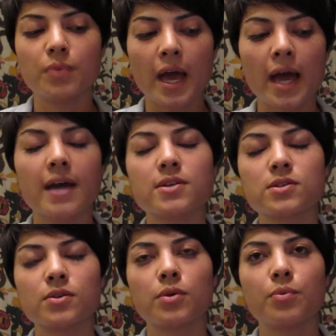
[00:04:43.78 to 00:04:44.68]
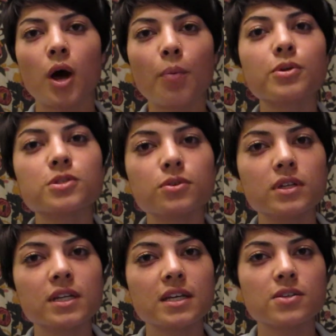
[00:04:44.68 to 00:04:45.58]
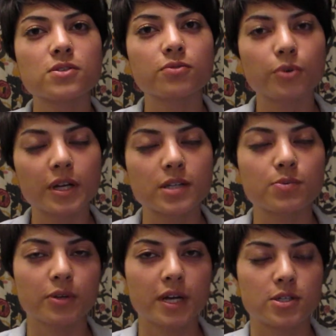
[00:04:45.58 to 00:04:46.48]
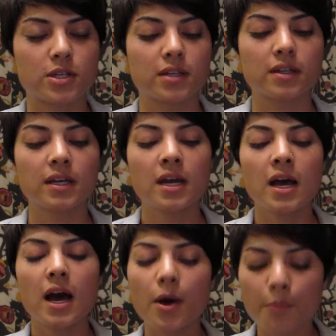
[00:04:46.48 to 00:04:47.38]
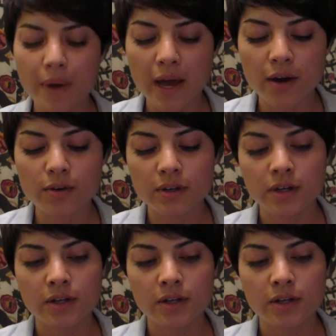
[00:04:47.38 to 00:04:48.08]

as opportunities for exploration about